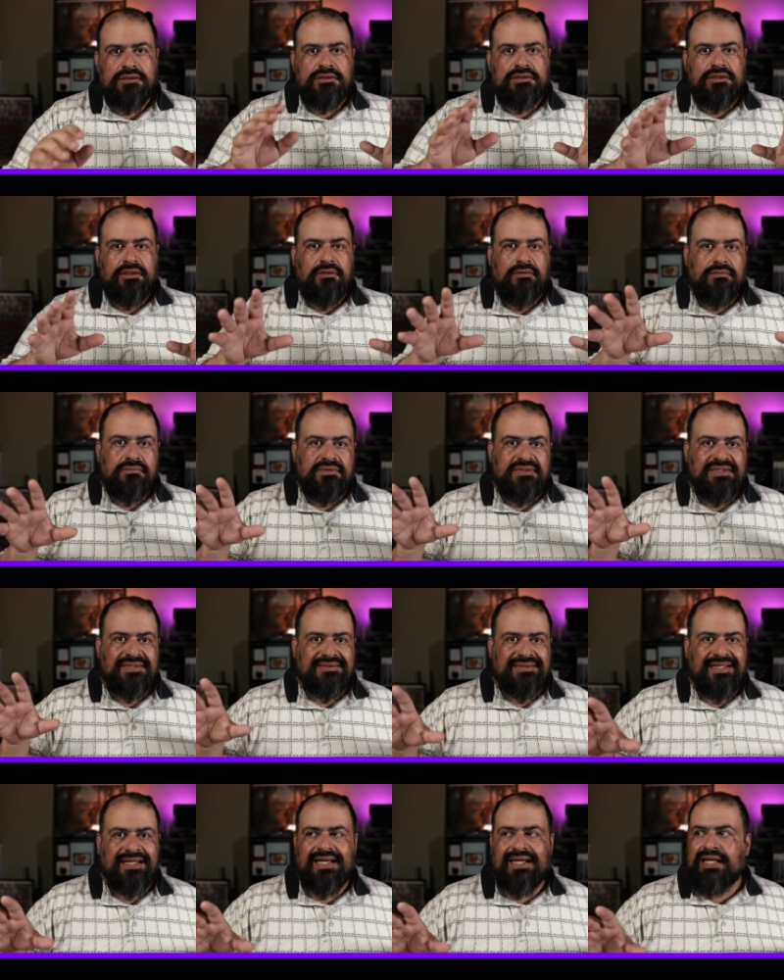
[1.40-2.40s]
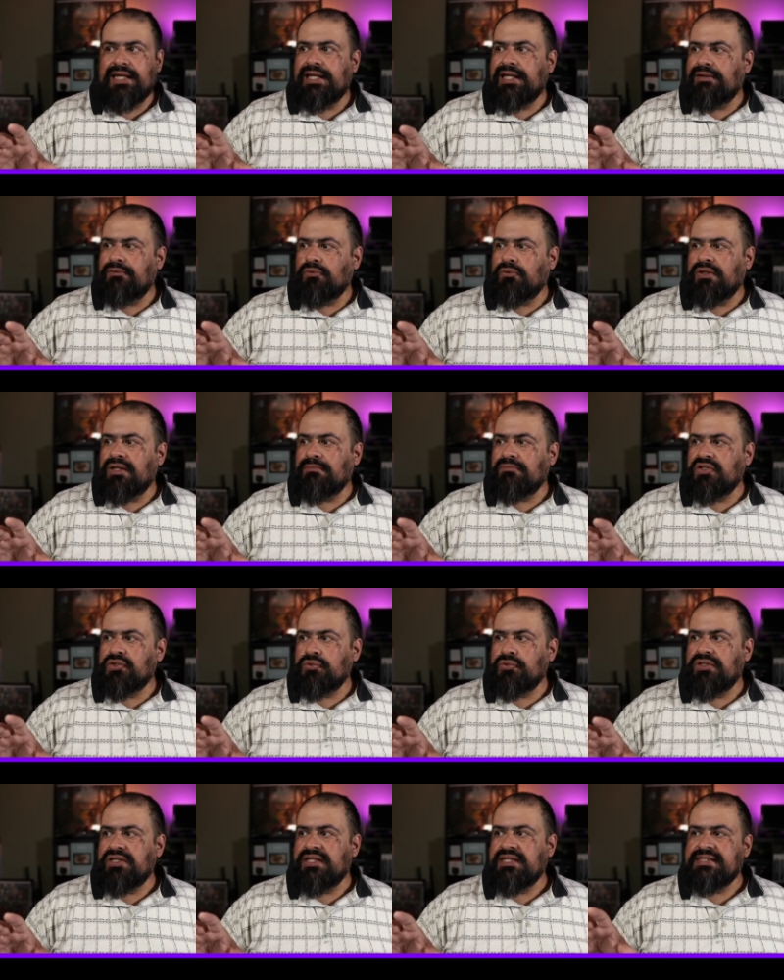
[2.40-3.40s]
So today what I'm
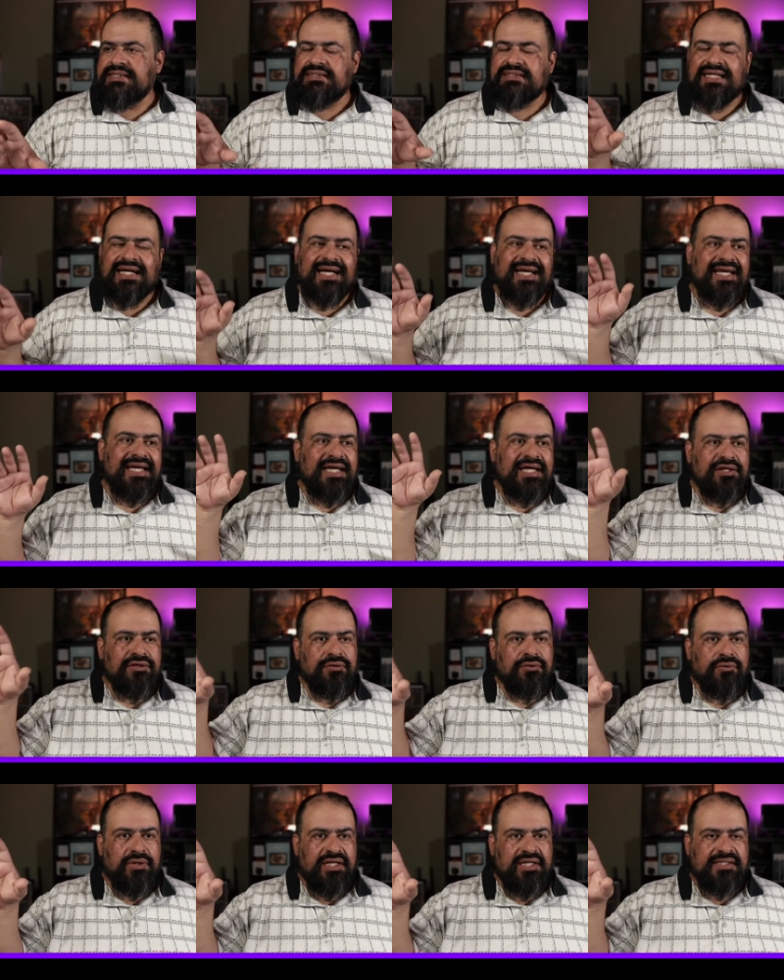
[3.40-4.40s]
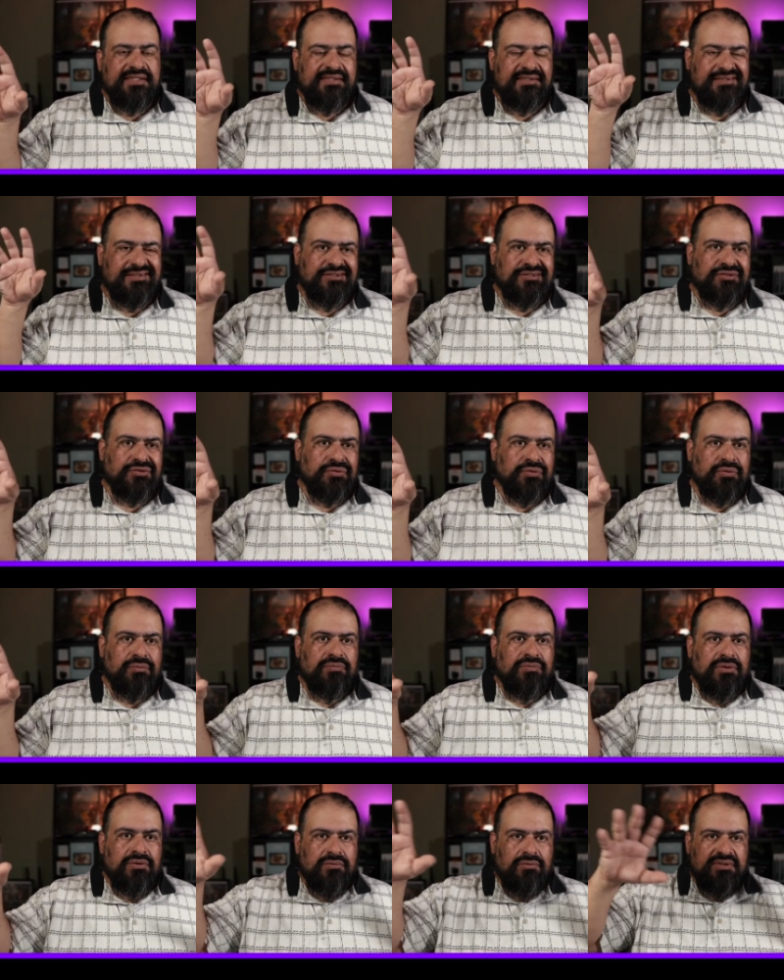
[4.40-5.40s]
doing is I integrated the
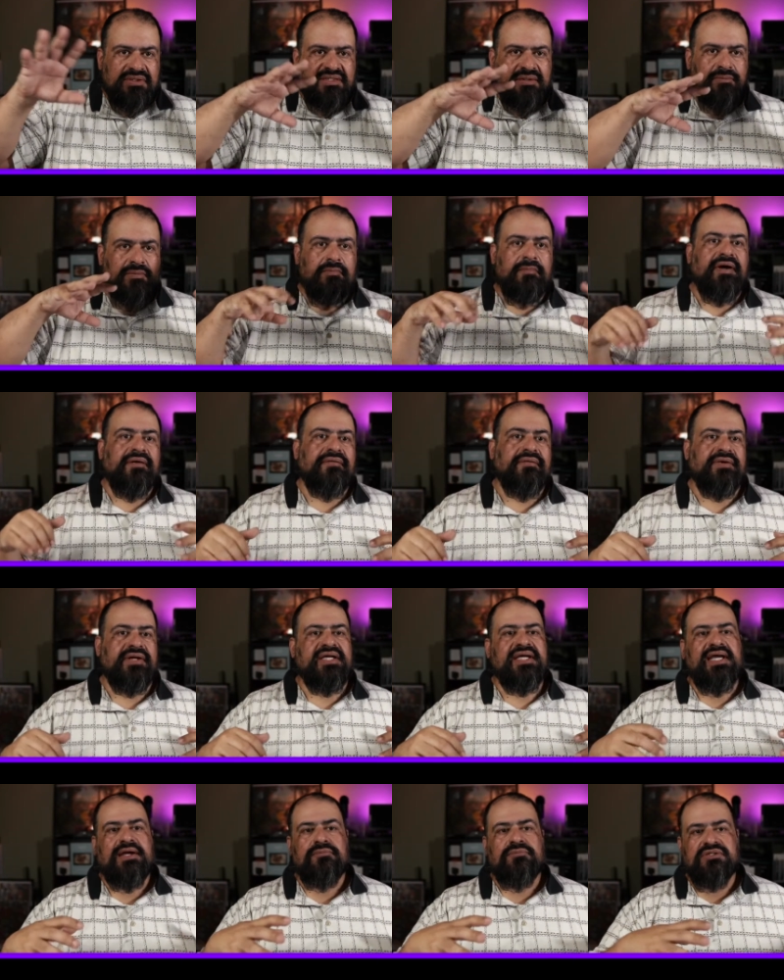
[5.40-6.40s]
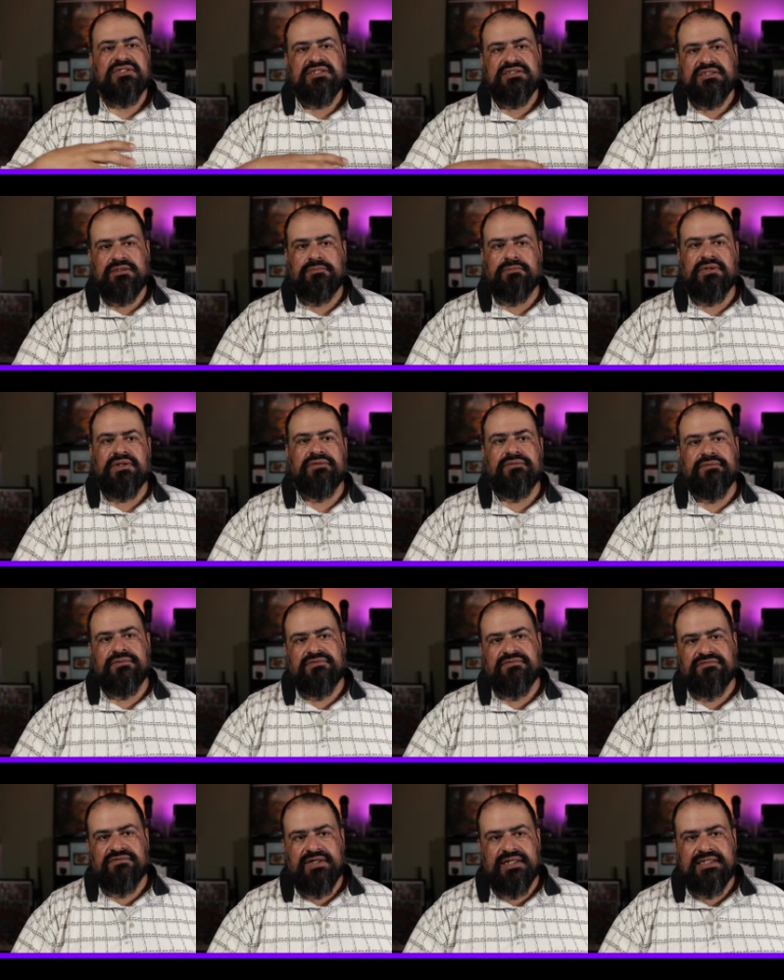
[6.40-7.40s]
zoom with some of my other cameras and some of my other
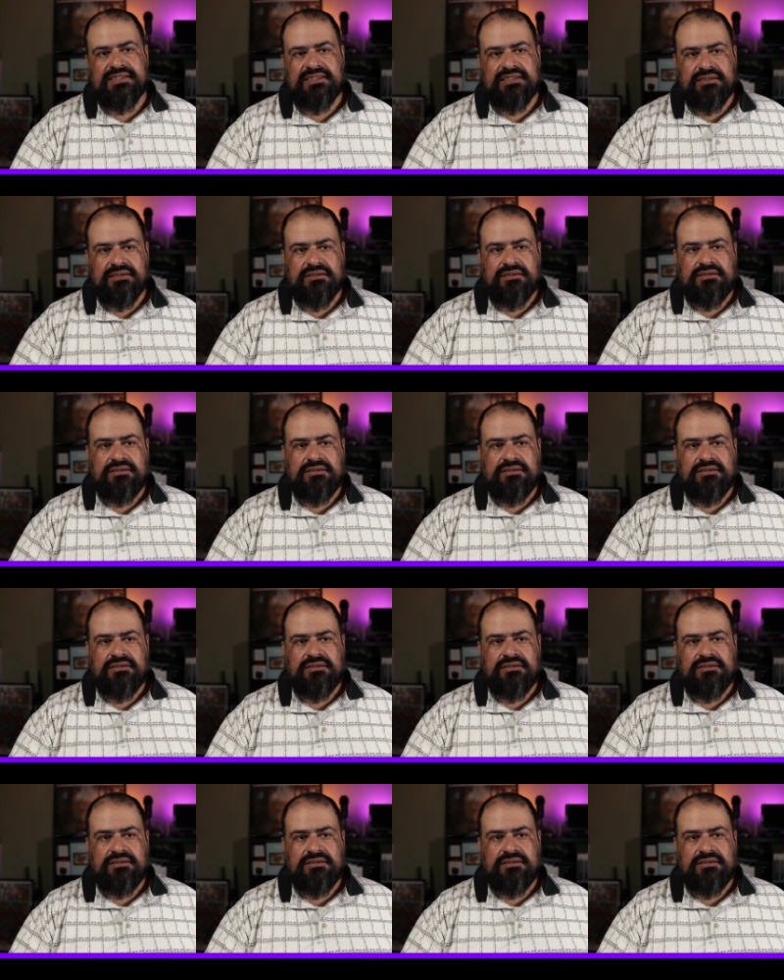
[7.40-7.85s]
devices.